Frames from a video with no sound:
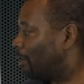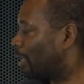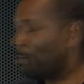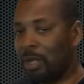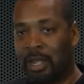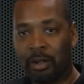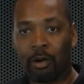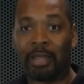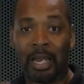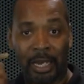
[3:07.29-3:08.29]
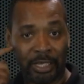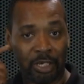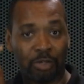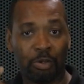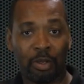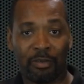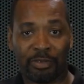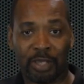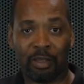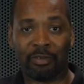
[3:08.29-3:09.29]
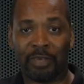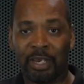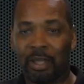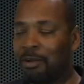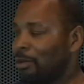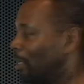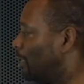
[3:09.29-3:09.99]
They read or they listen to your sales video